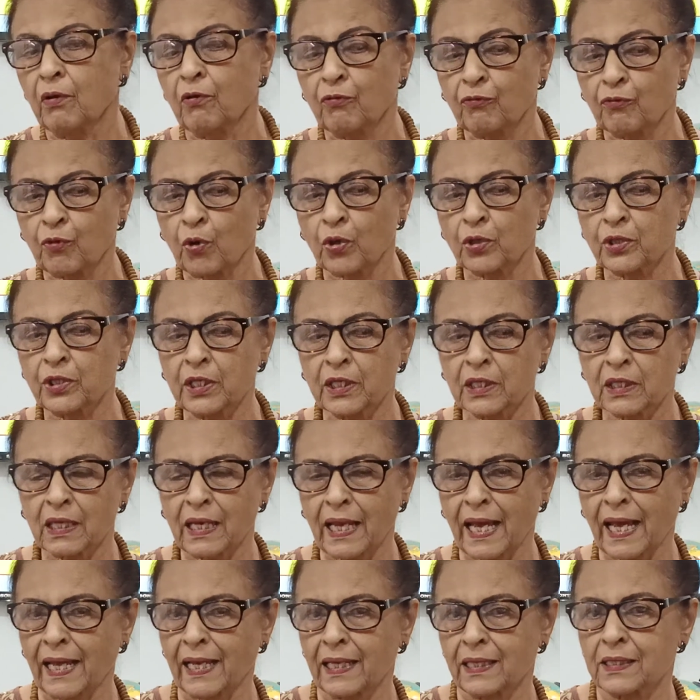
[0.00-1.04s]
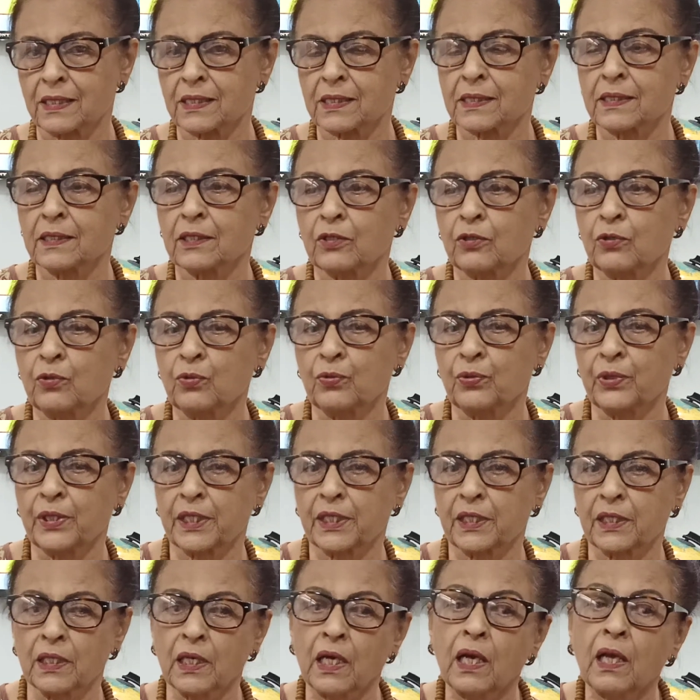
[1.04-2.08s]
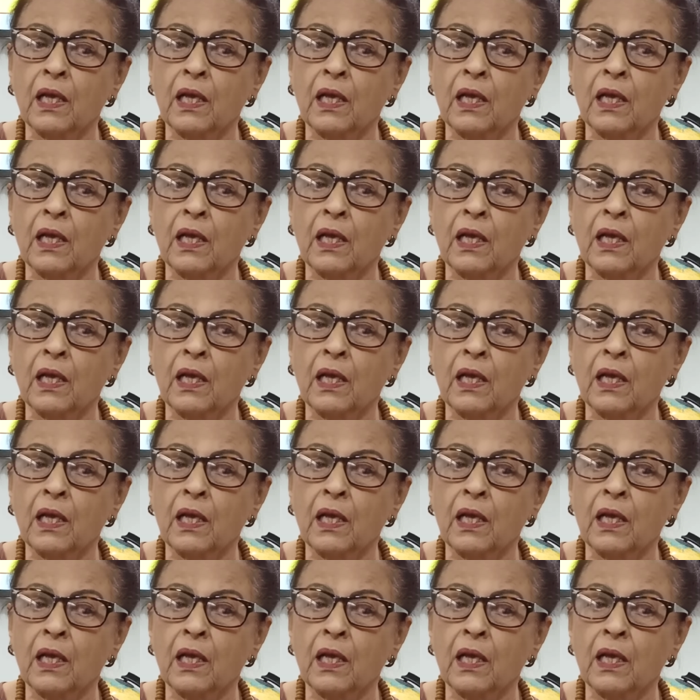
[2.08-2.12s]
for the clients doing